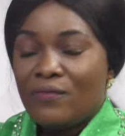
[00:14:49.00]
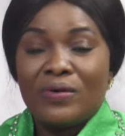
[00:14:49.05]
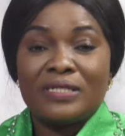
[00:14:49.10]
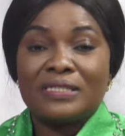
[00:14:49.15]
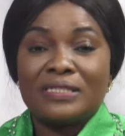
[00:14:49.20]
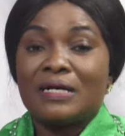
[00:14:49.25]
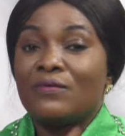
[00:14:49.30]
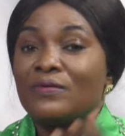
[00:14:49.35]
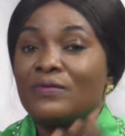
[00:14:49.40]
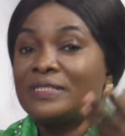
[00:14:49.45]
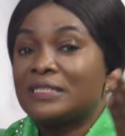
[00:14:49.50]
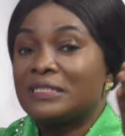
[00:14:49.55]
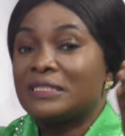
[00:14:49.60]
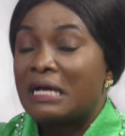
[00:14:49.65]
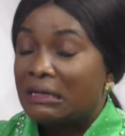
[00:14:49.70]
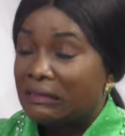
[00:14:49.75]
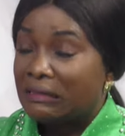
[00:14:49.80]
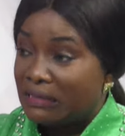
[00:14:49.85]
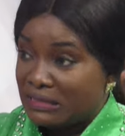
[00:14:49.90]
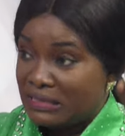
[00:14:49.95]
whilst I was
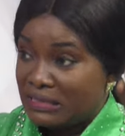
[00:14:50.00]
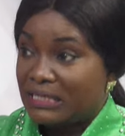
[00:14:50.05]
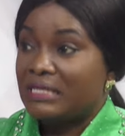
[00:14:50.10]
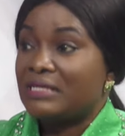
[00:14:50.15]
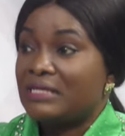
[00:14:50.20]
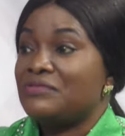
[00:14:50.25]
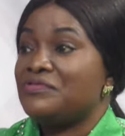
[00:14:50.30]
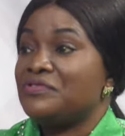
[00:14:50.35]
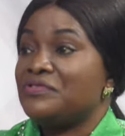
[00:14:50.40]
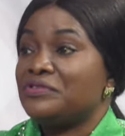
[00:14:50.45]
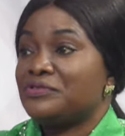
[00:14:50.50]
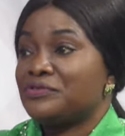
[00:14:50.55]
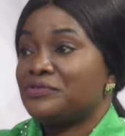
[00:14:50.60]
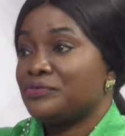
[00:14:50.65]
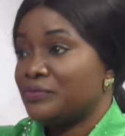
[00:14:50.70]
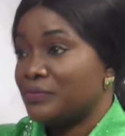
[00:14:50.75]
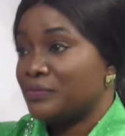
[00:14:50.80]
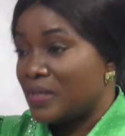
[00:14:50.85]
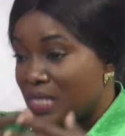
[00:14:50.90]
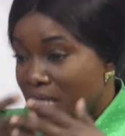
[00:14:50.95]
at the secondary
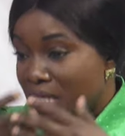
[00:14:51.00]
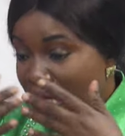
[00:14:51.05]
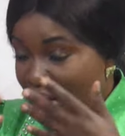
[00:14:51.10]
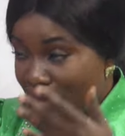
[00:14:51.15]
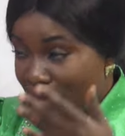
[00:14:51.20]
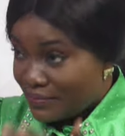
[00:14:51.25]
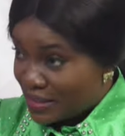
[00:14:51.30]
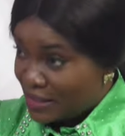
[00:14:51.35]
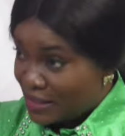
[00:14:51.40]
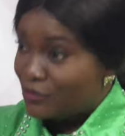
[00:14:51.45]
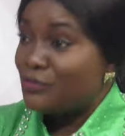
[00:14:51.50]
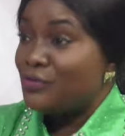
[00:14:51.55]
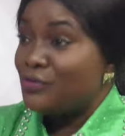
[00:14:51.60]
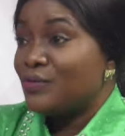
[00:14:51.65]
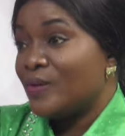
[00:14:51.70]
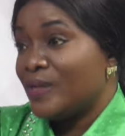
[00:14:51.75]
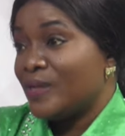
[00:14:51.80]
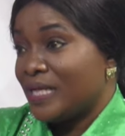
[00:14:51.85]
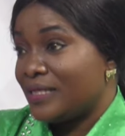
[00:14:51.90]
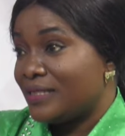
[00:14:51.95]
school. I'm still
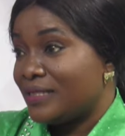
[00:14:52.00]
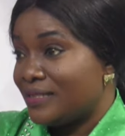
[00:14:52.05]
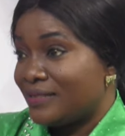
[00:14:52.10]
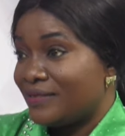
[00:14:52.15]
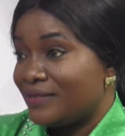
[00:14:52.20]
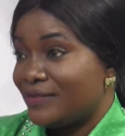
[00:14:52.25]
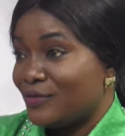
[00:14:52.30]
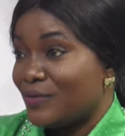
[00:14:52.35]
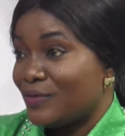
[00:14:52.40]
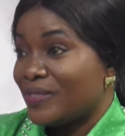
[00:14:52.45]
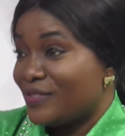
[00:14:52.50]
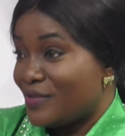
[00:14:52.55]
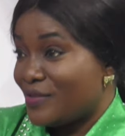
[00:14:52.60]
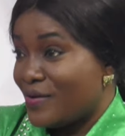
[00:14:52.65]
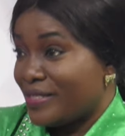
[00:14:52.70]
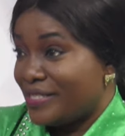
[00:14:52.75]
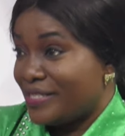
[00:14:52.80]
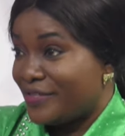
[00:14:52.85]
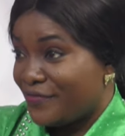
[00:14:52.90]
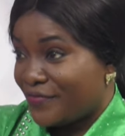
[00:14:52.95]
doing it. So it's
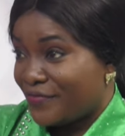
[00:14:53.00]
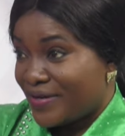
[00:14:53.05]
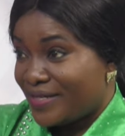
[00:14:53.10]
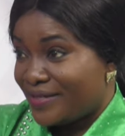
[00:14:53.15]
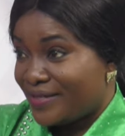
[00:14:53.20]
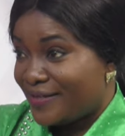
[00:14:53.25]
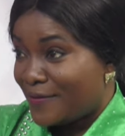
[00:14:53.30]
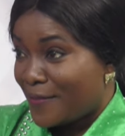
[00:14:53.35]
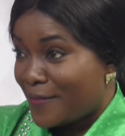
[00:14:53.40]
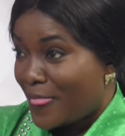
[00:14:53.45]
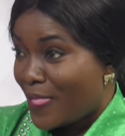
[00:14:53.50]
not different.